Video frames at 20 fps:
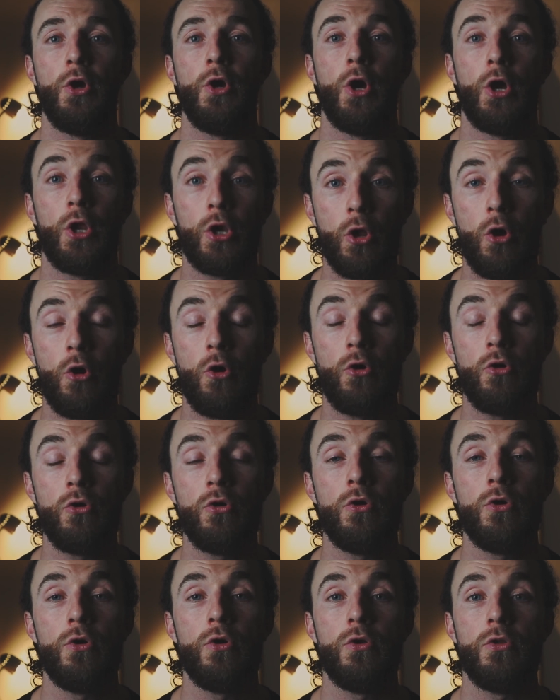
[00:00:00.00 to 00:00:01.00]

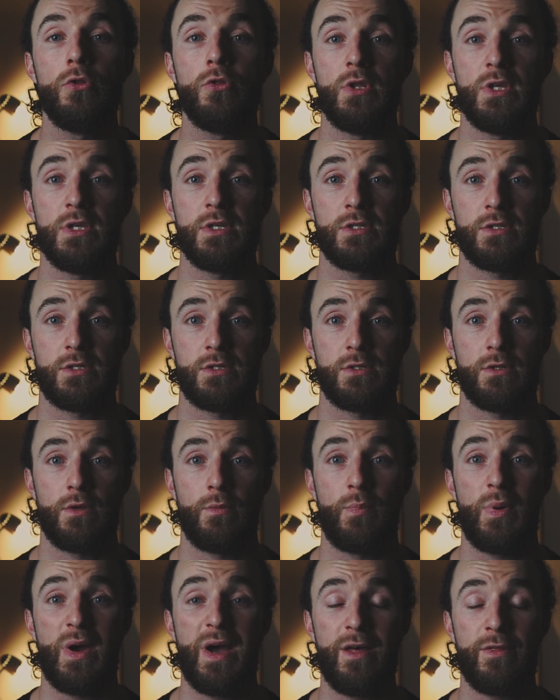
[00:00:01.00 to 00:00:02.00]
along this
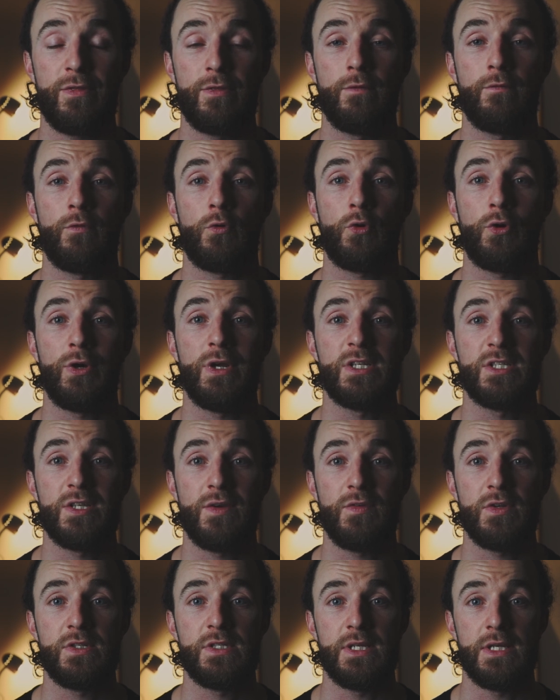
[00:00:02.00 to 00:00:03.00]
path of
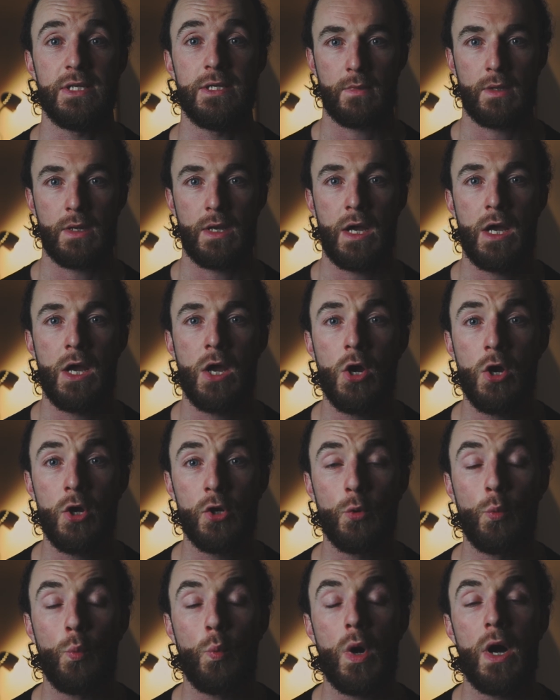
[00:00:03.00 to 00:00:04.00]
creativity. I
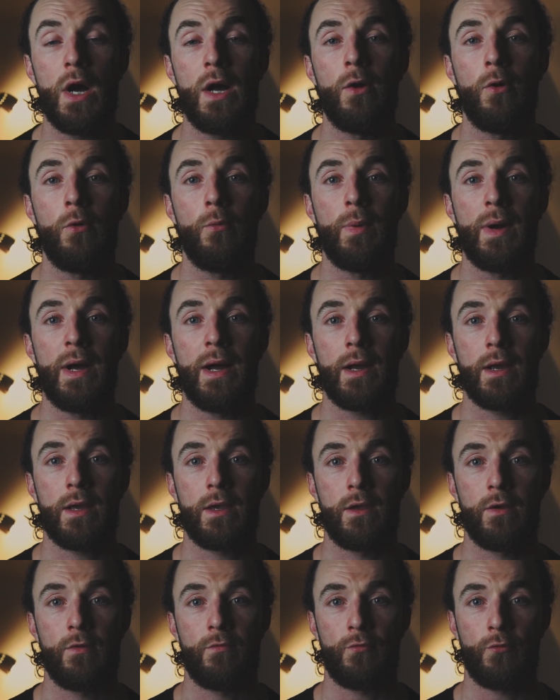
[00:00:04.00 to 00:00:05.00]
heard a while
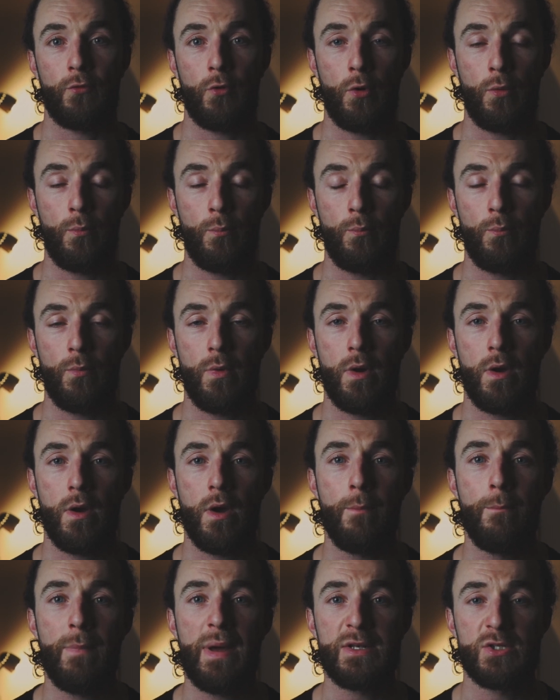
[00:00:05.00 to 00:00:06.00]
back from
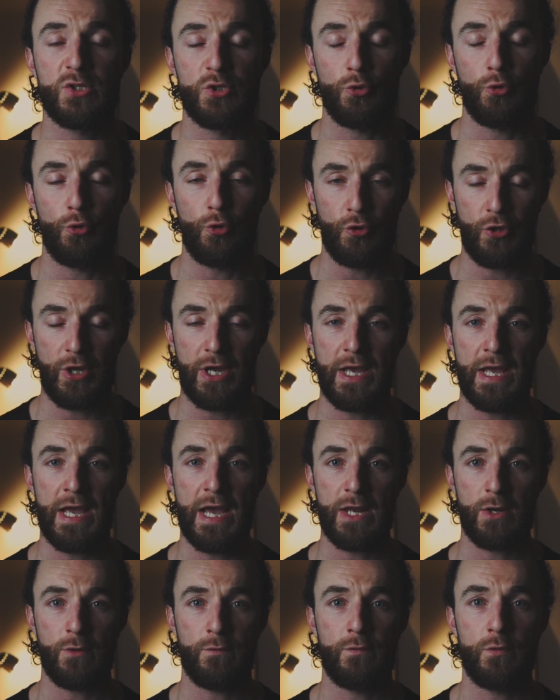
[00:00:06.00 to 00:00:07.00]
a mentor that I
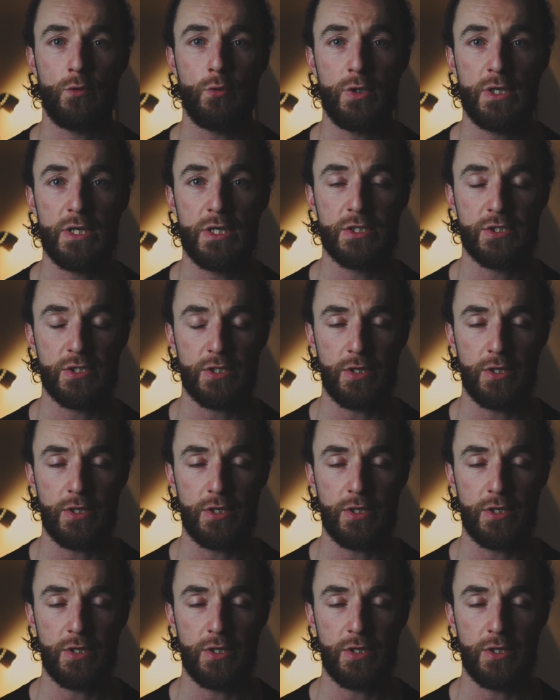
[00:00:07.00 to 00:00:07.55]
had a few years